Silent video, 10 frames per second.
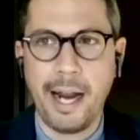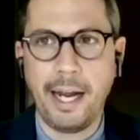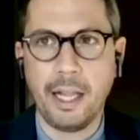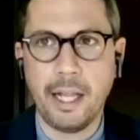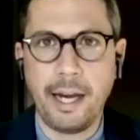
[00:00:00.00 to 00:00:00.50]

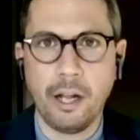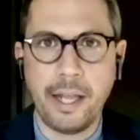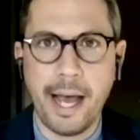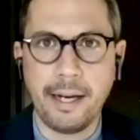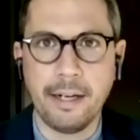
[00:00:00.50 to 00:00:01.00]
shining a
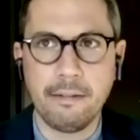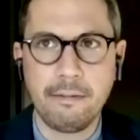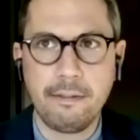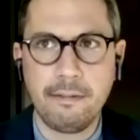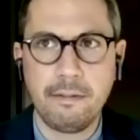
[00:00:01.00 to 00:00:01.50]
light on that
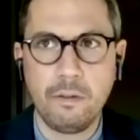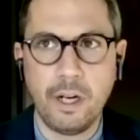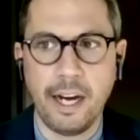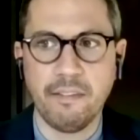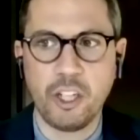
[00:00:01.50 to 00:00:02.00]
in
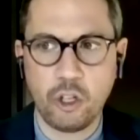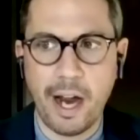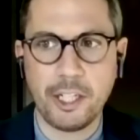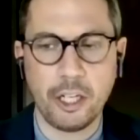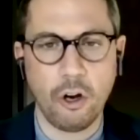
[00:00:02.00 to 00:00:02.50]
kind
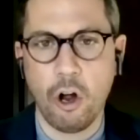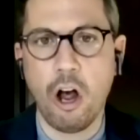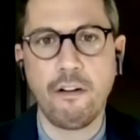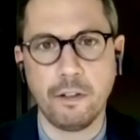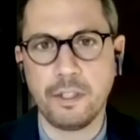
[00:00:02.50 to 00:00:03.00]
of a
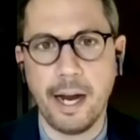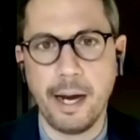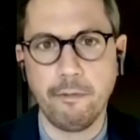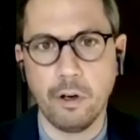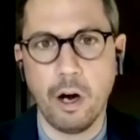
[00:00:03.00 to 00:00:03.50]
tragic,
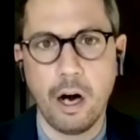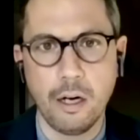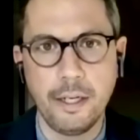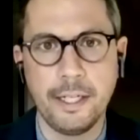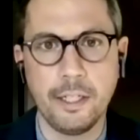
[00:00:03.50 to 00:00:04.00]
awful time
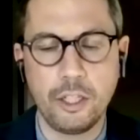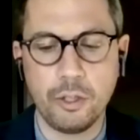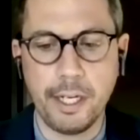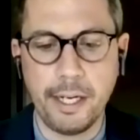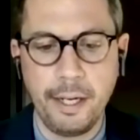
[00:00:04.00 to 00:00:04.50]
for our
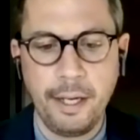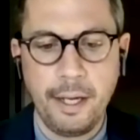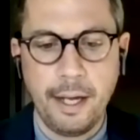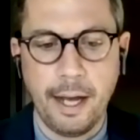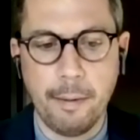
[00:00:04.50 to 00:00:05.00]

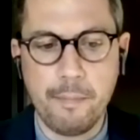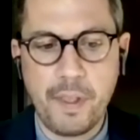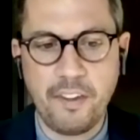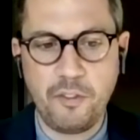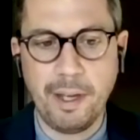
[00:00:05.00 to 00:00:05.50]
industry
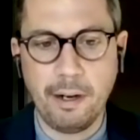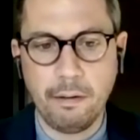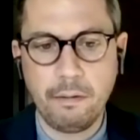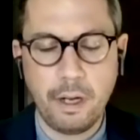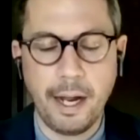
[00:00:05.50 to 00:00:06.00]
um,
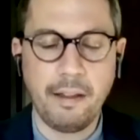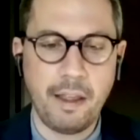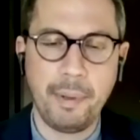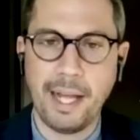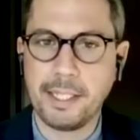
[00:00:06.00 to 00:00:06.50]
has been
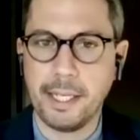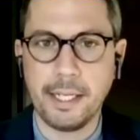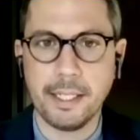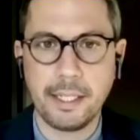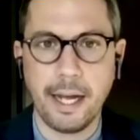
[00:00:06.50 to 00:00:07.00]
kind of that
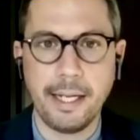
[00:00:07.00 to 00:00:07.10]
blessing in